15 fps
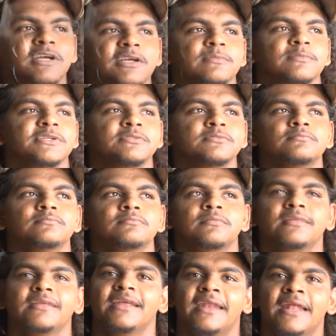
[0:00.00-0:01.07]
so I can be
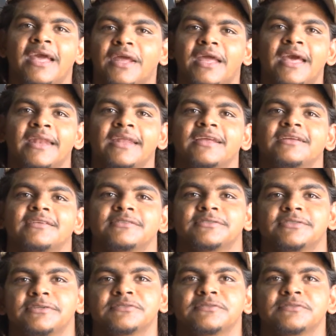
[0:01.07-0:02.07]
a good mechanic. So